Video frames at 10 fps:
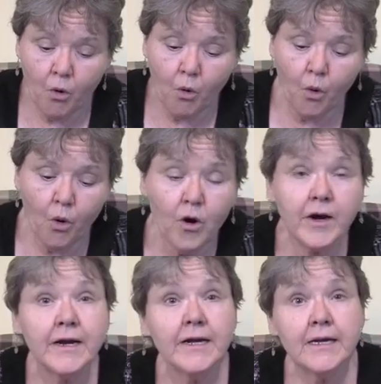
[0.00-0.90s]

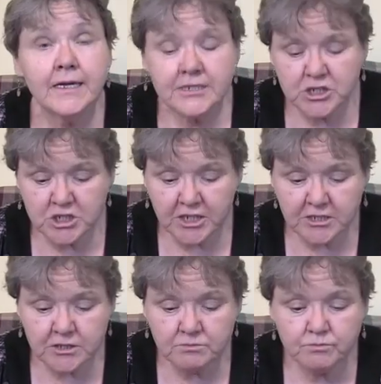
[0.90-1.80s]
Or
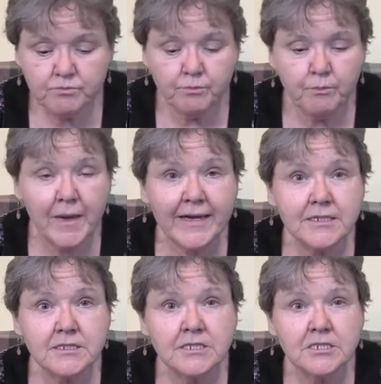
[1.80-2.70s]
just
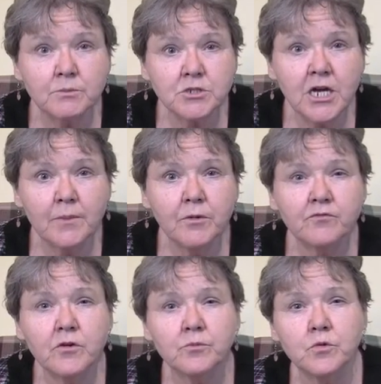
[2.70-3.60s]
make some type
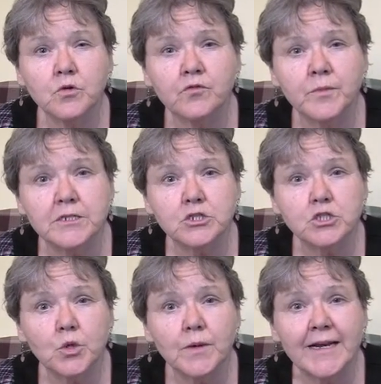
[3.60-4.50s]
of a movement
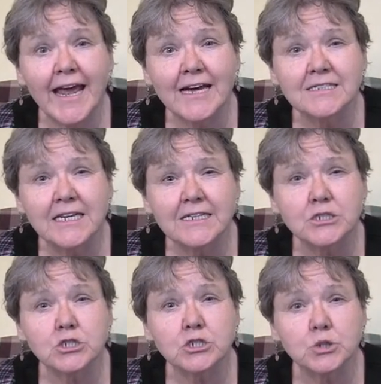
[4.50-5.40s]
so it has a
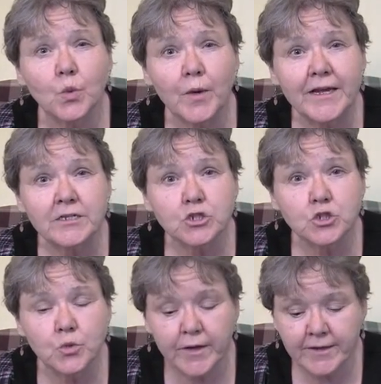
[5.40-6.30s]
swing
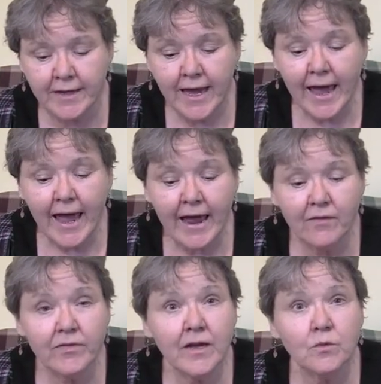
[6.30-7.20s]
to it,
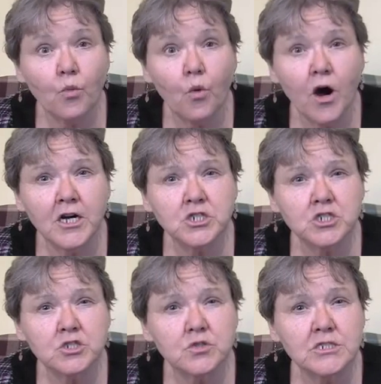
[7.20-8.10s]
and then
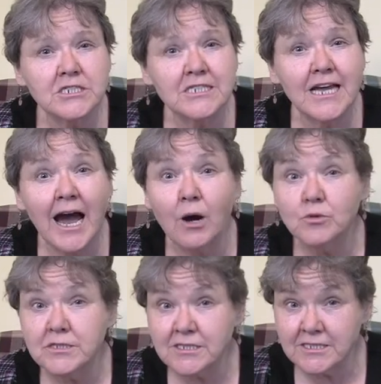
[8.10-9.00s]
watch to see
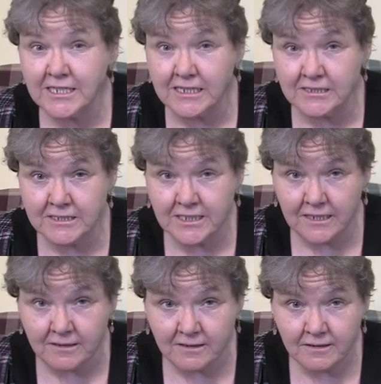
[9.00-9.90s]
how it settles
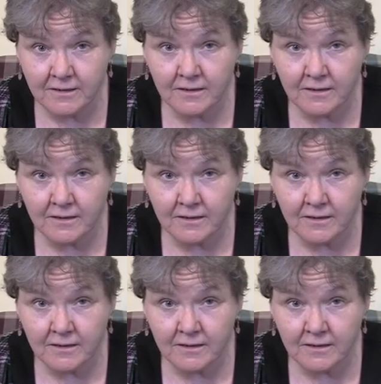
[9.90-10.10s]
in.